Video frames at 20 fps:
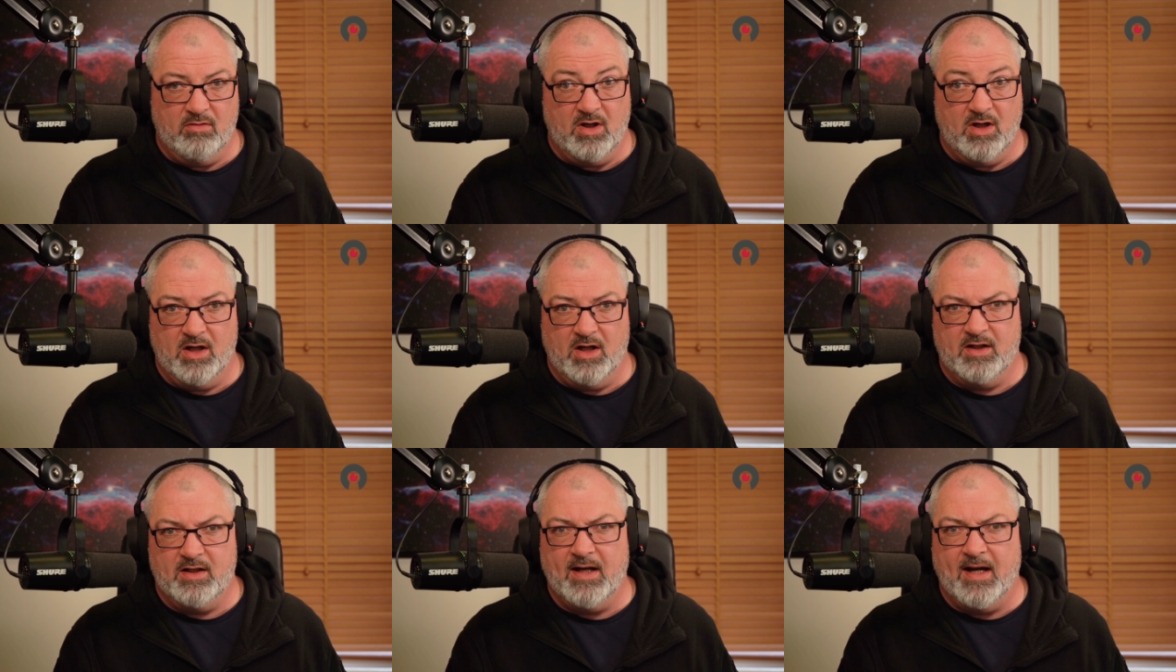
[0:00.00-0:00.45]

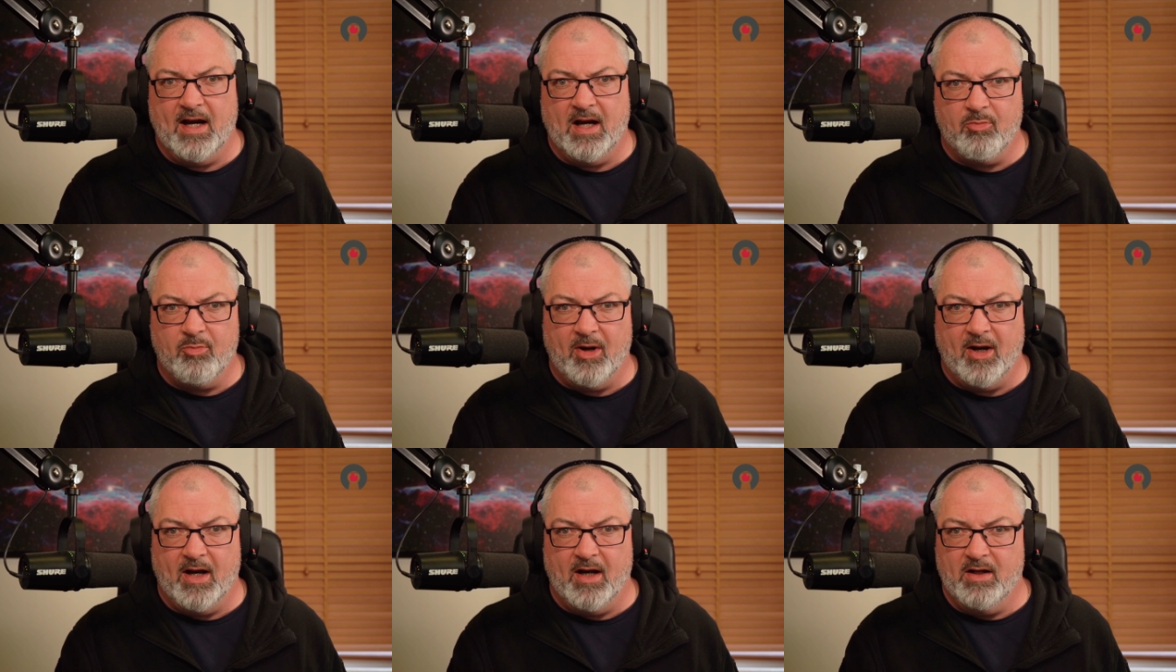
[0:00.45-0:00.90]
an
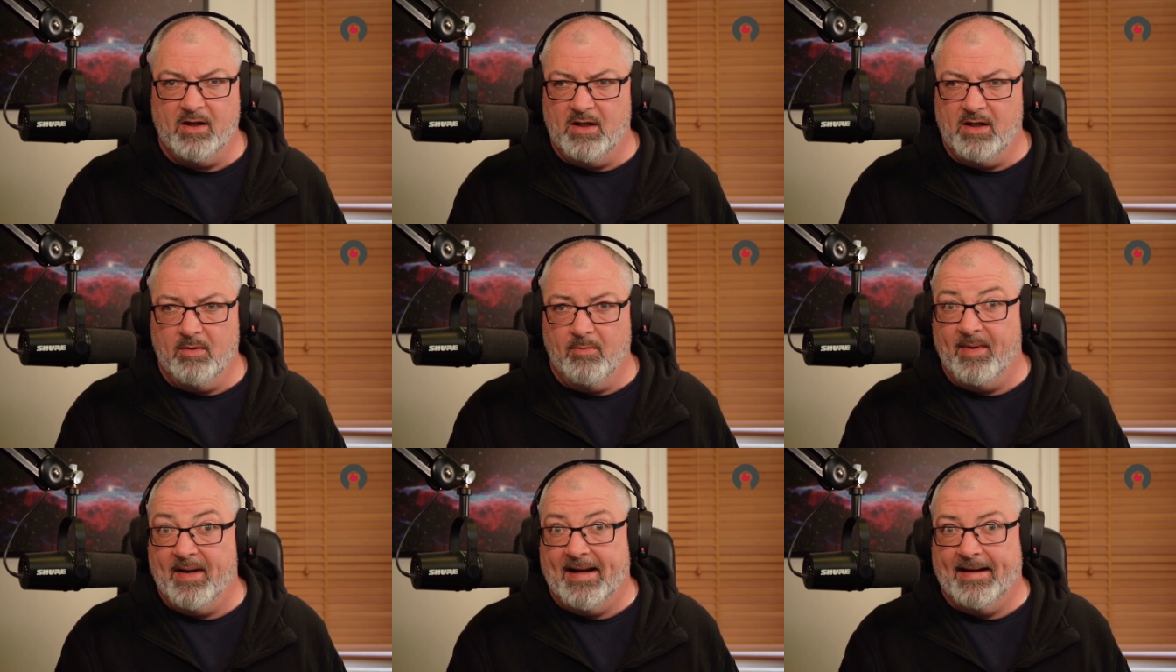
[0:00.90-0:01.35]
attack pattern
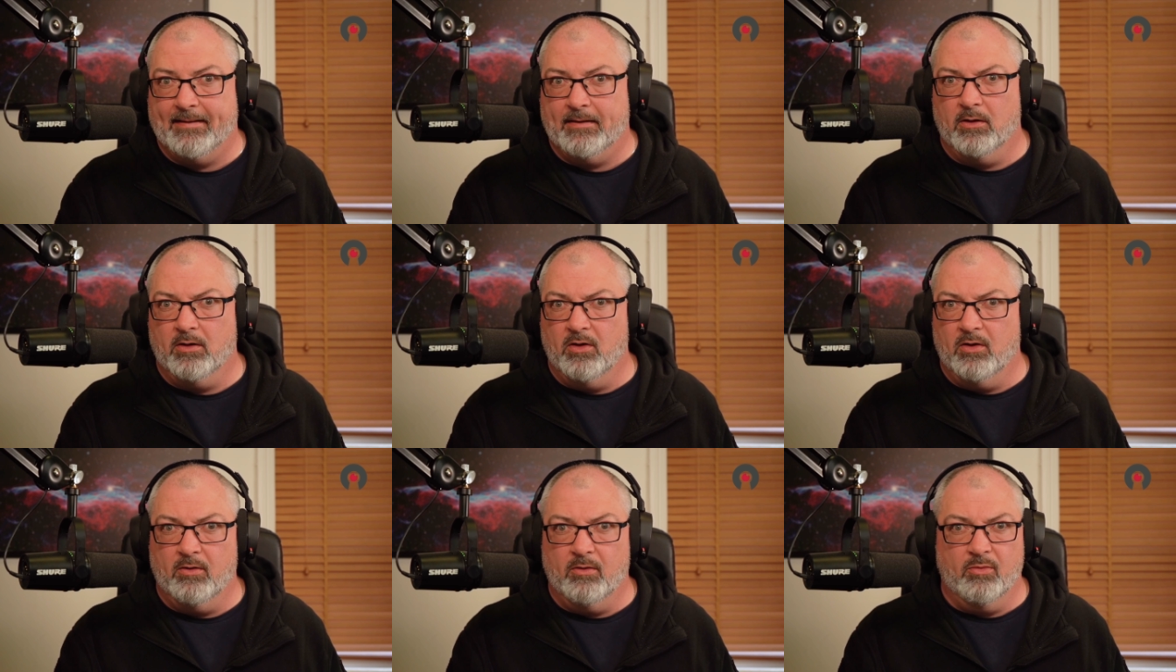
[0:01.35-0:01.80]
in a
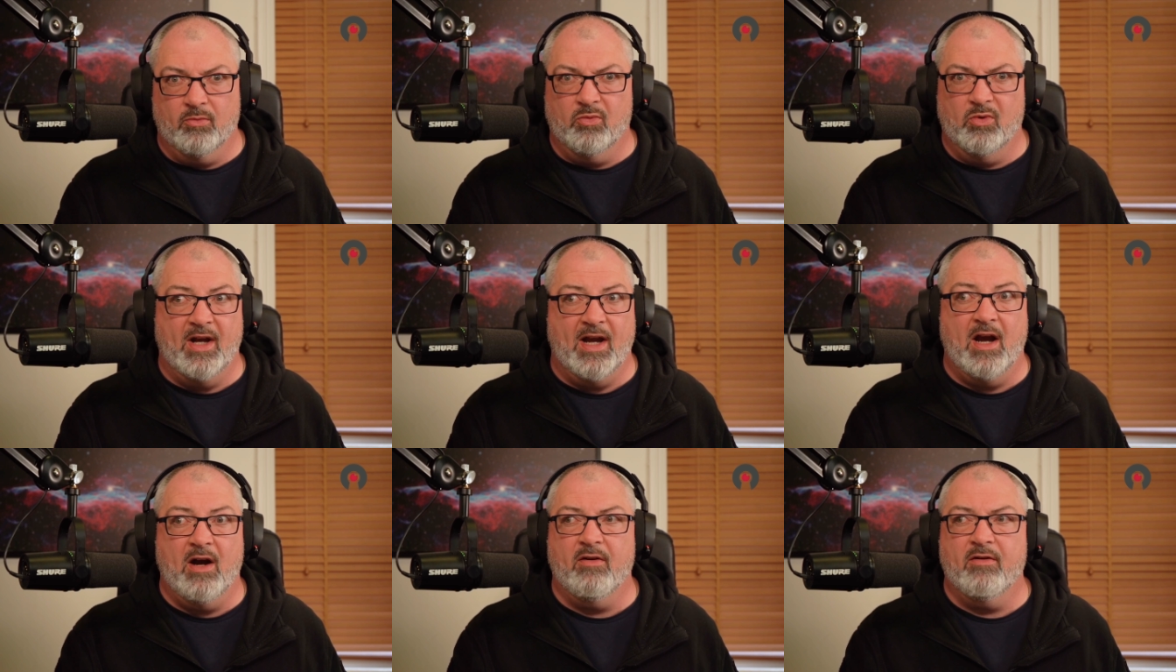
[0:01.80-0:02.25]
battle,
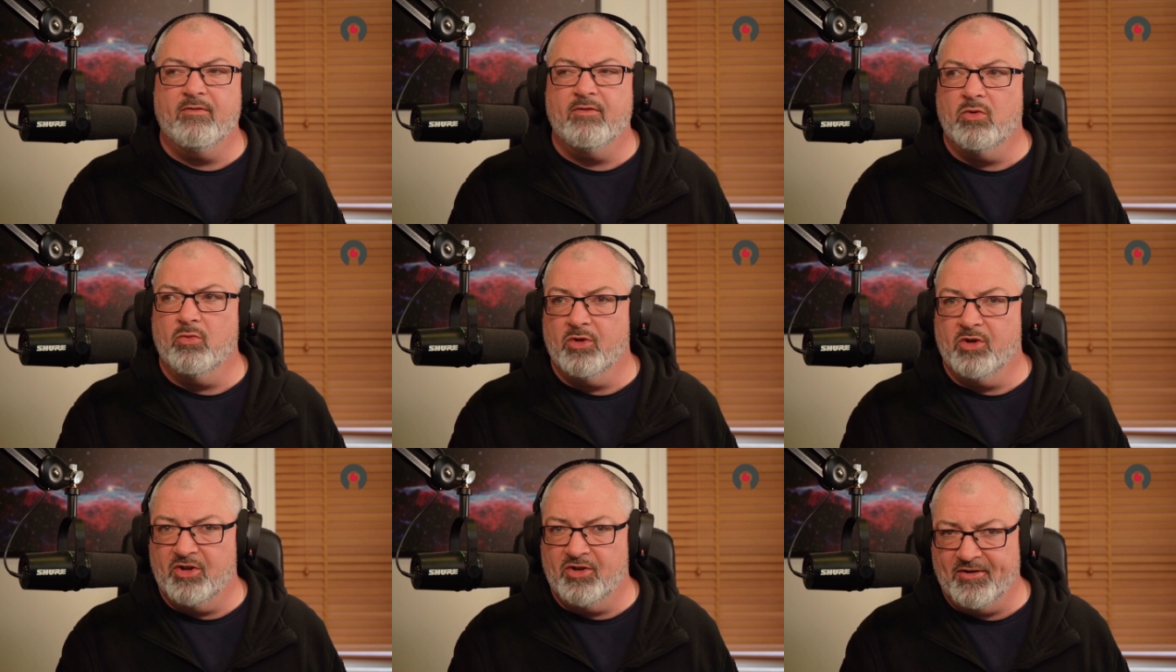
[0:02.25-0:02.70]
or however
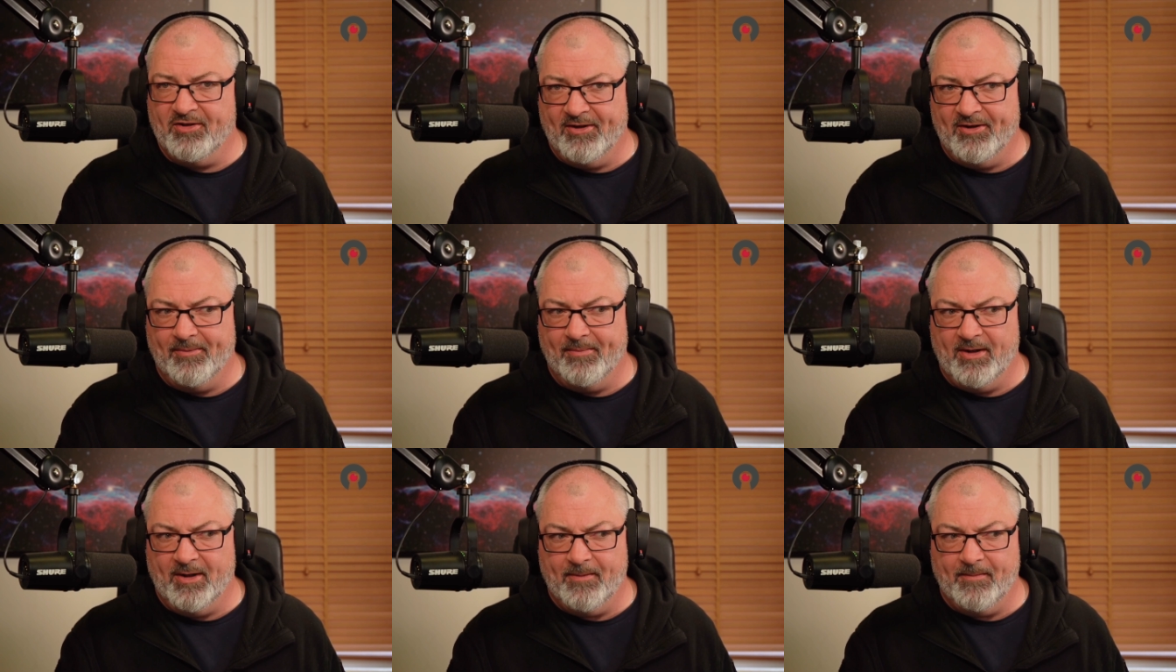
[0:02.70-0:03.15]
you want to
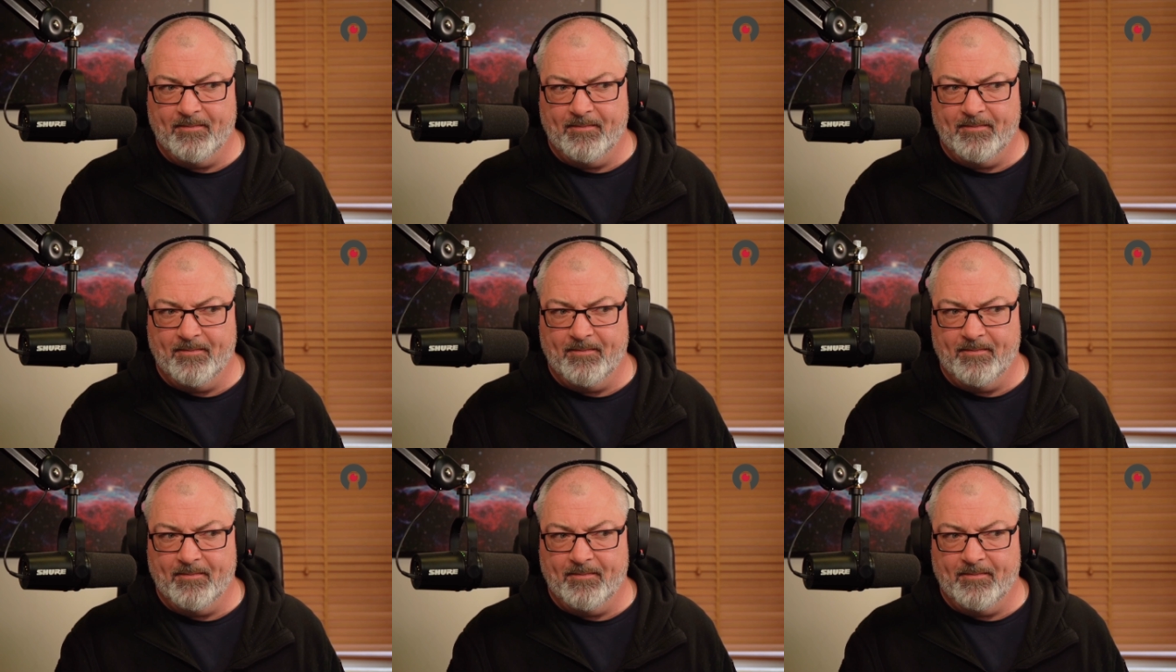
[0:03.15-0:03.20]
term it?